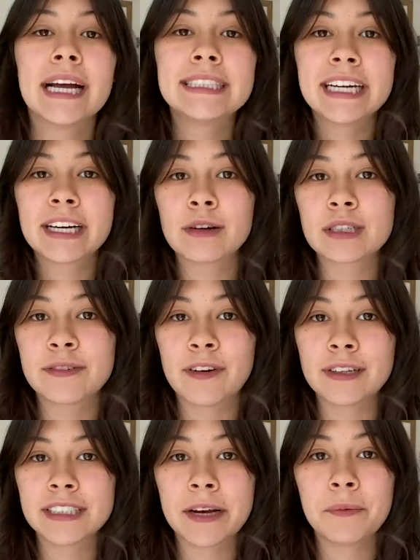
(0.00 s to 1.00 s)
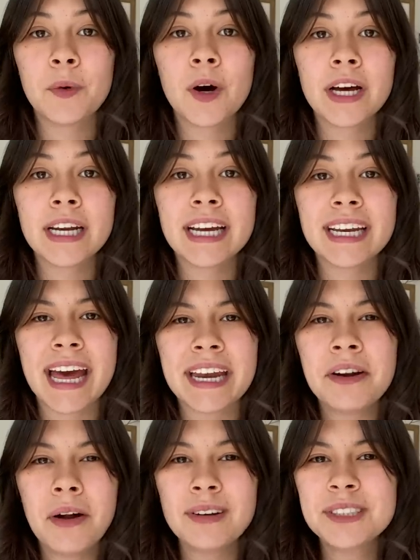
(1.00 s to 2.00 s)
it didn't go as far as I wanted. And
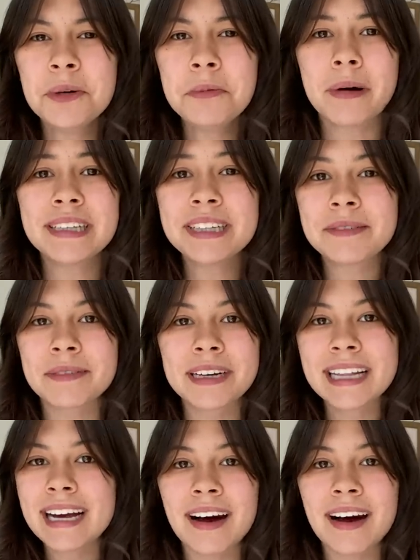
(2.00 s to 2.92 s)
it also wasn't really